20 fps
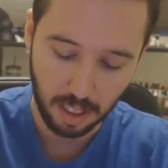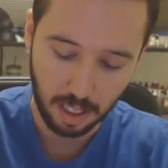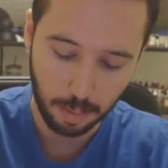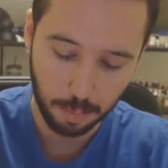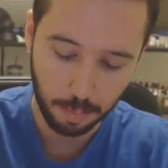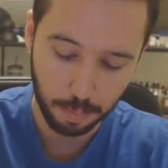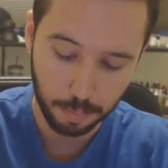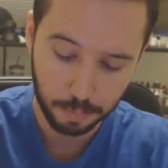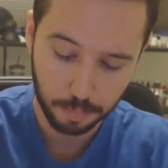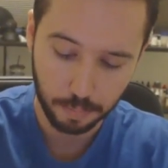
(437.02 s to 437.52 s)

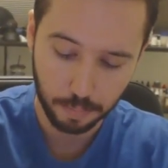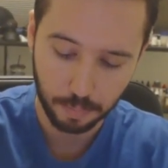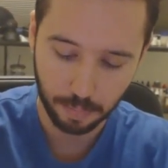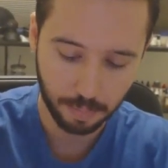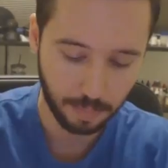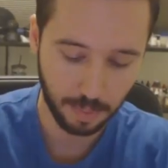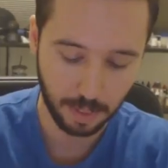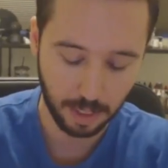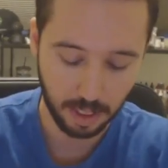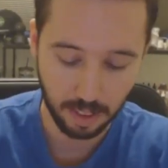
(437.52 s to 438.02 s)
Um,
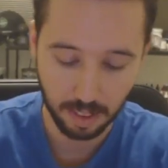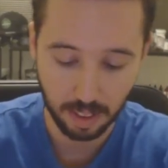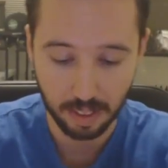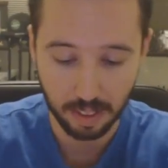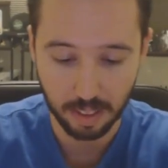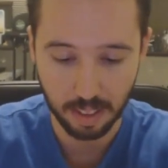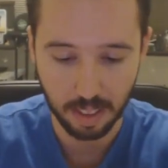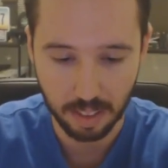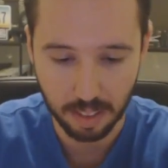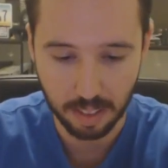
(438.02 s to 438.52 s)
because
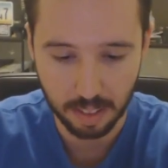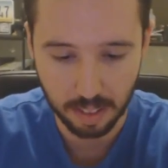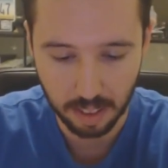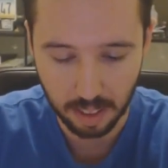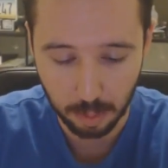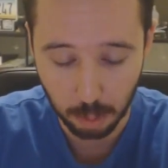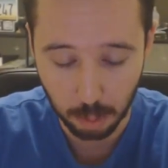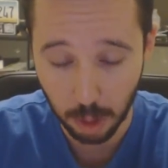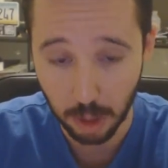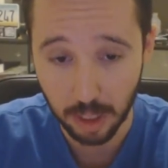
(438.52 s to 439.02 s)
it's it's
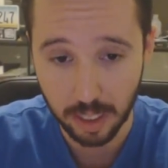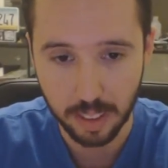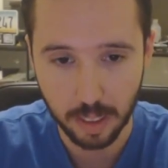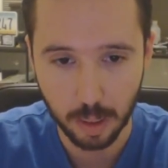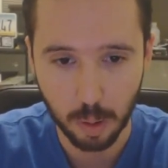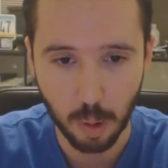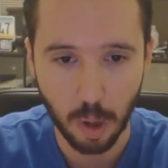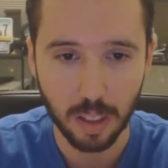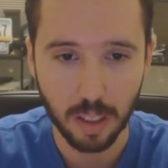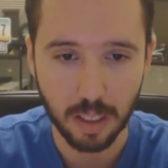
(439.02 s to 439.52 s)
it really the
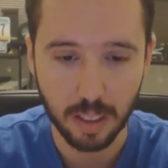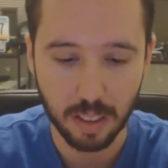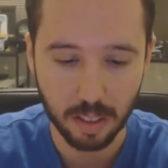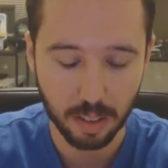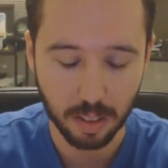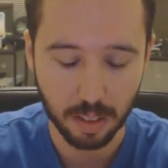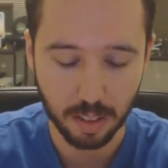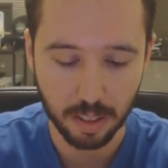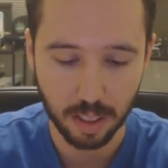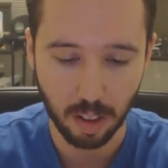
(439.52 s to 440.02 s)
quality is
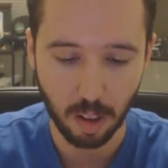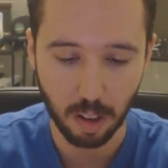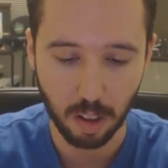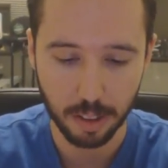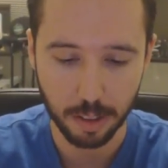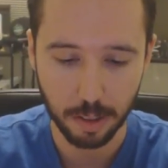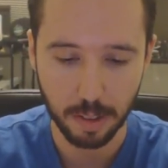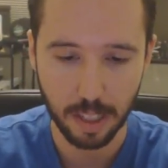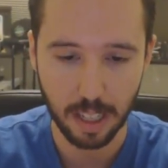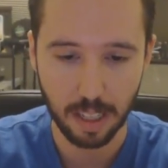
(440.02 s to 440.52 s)
just there all
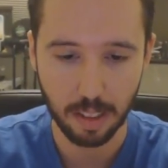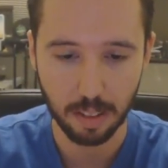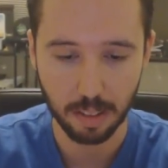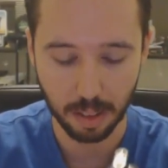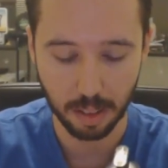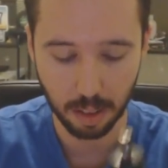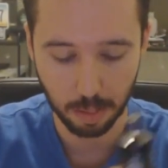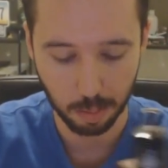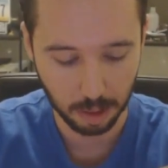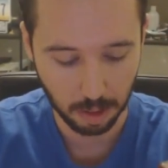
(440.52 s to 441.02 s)
throughout.
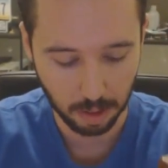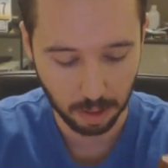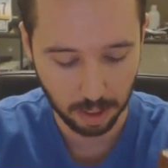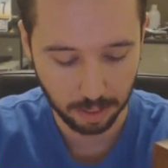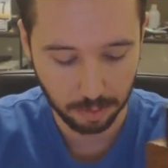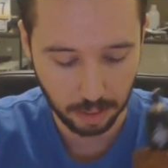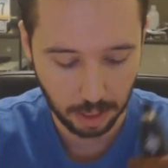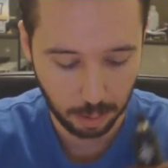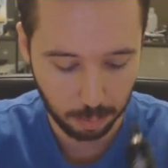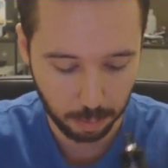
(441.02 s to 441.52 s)
So I'm gonna go
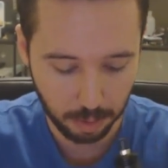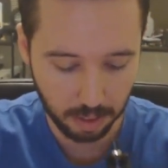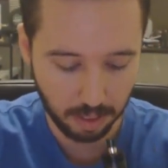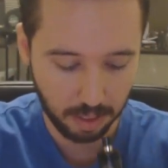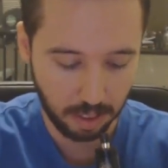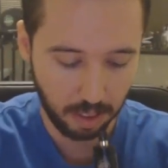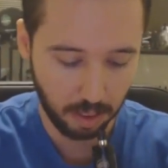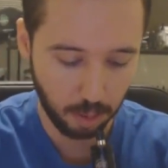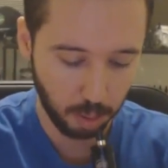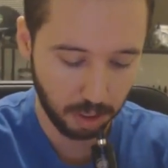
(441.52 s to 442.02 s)
ahead and make the
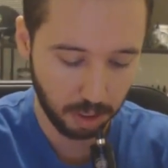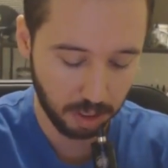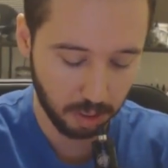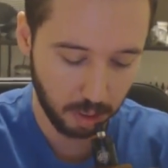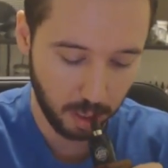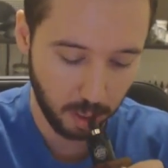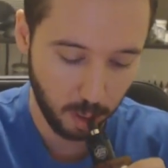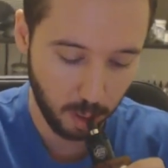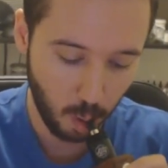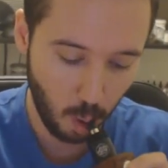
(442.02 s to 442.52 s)
T-Swizzle
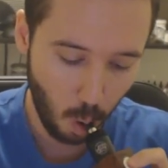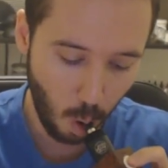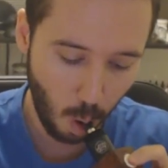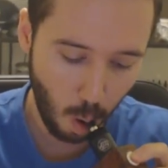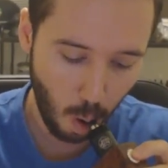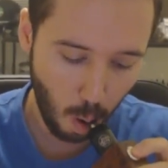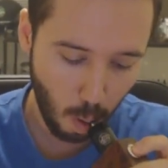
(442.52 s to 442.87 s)
here.